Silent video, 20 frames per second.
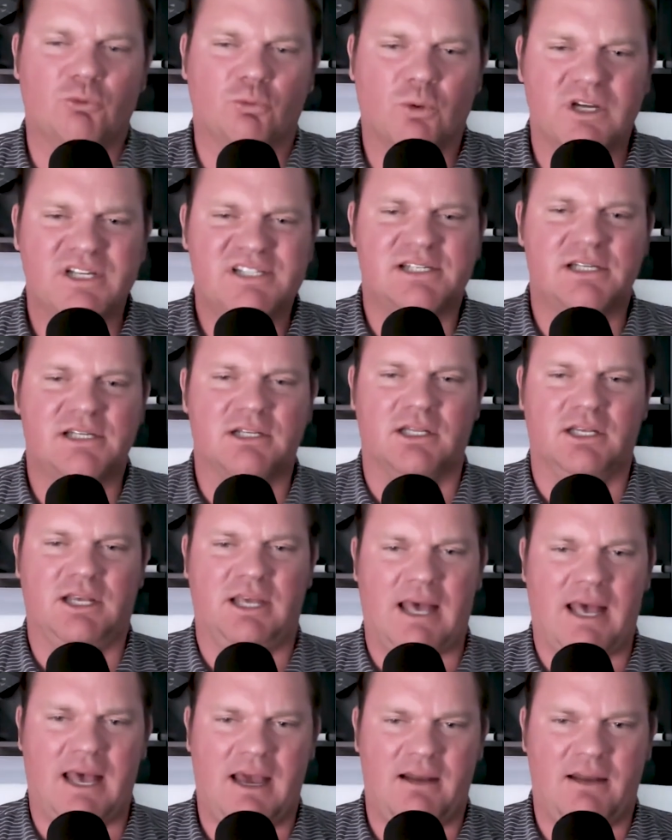recently
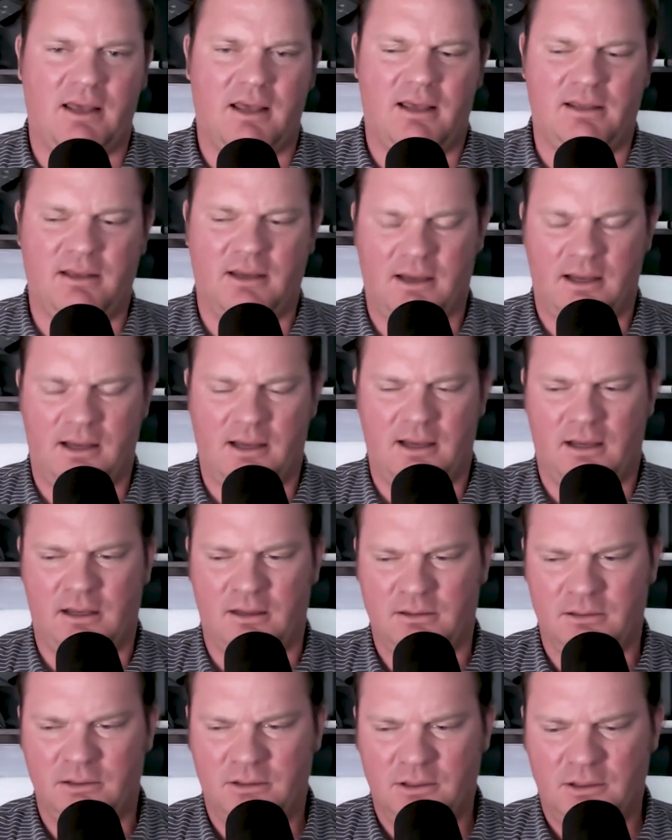had
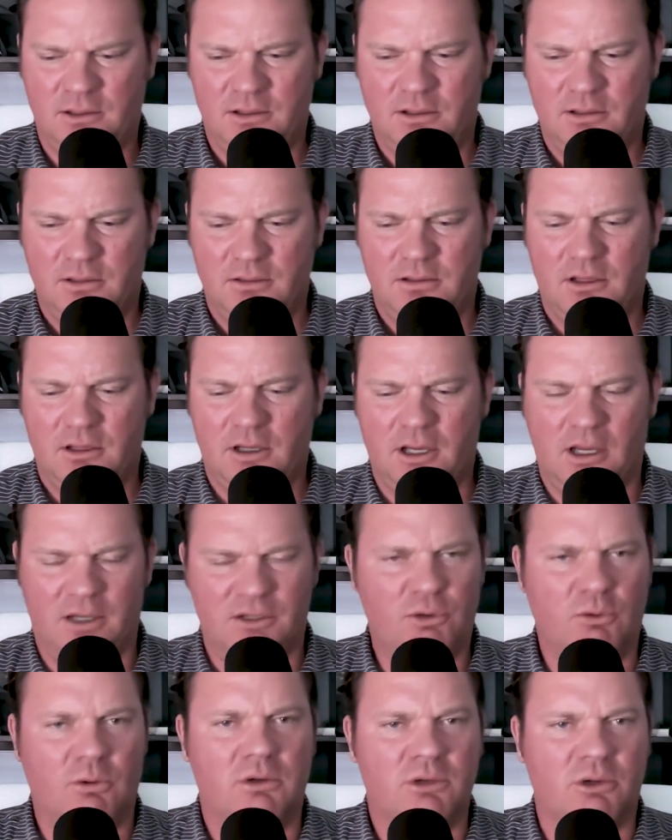
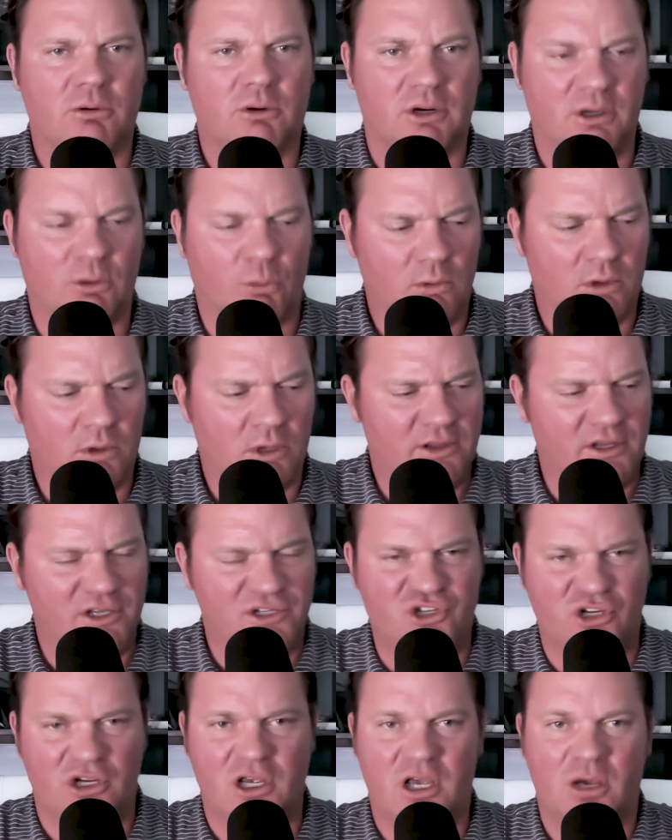you were in the
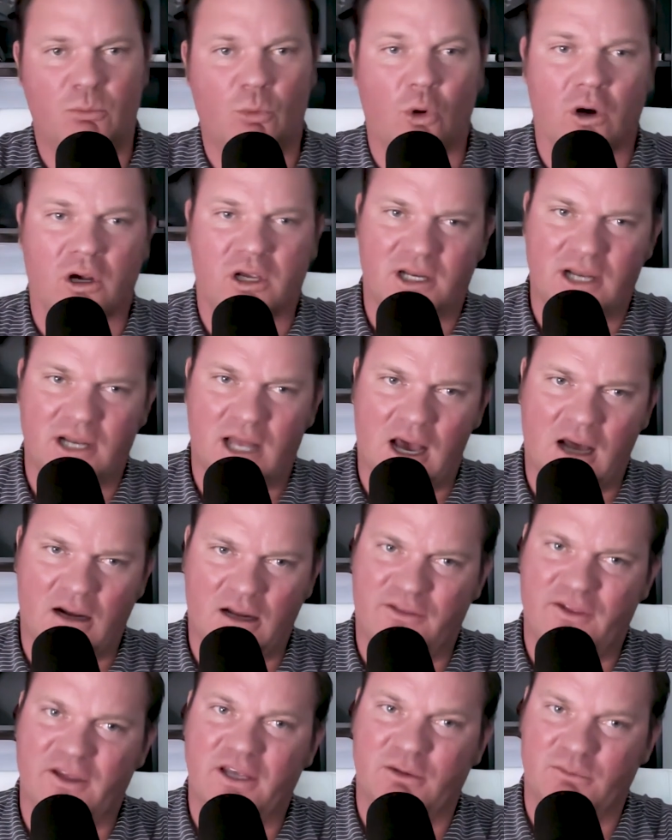gym working out.
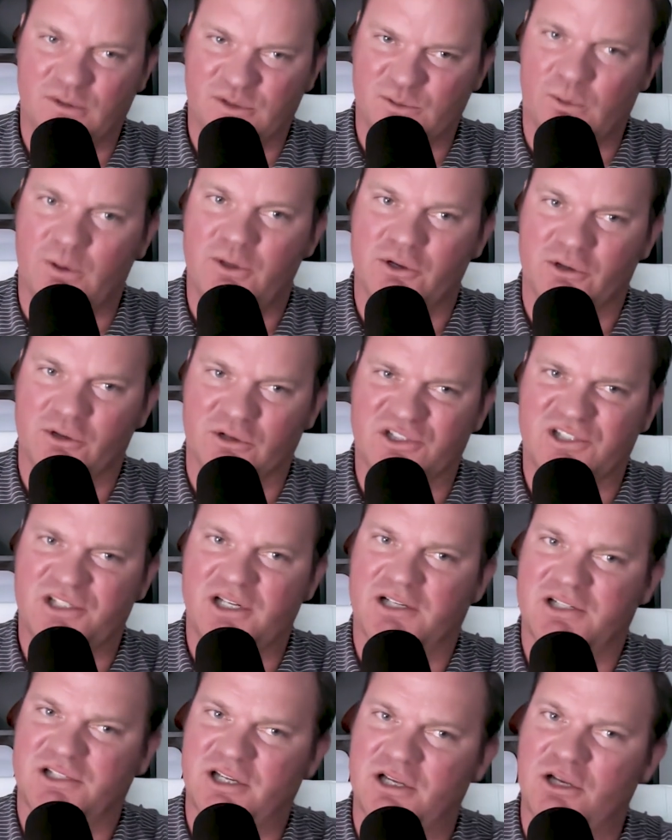I think it was when you were
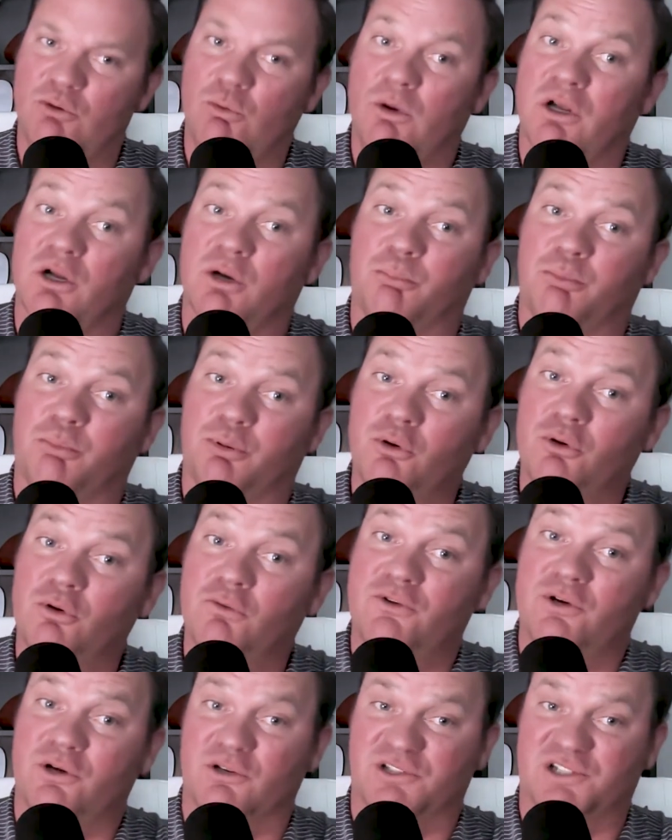60, and you wanted to
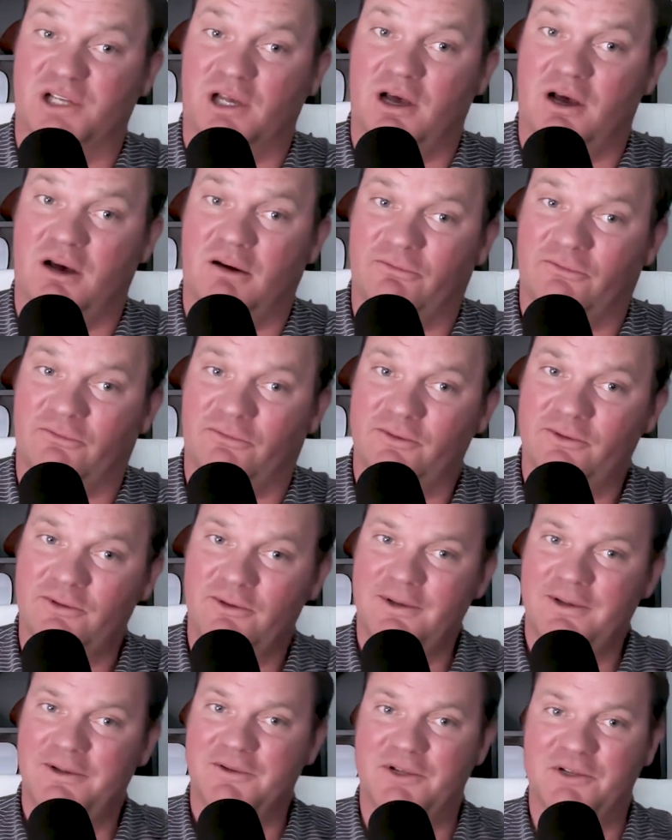prove to yourself
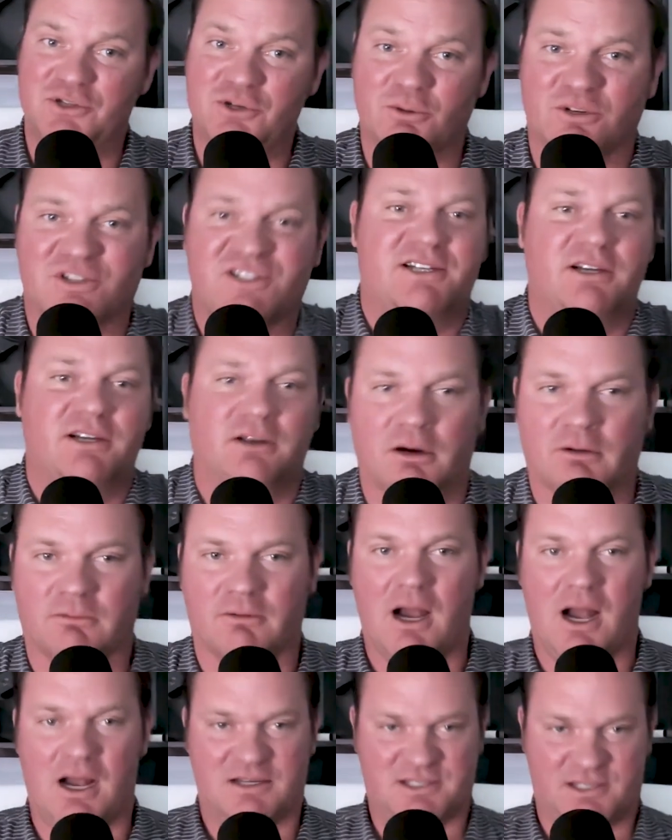that you were still a
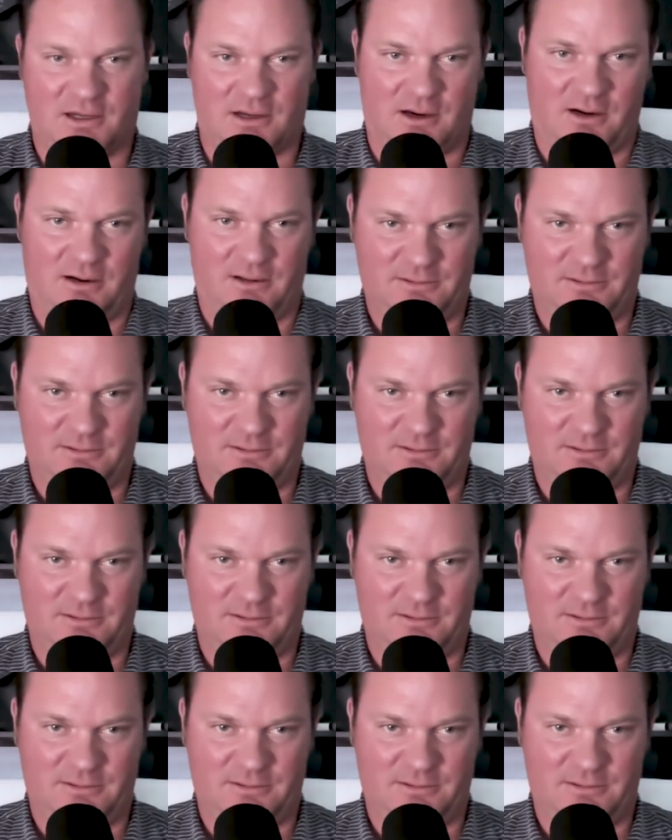rock star.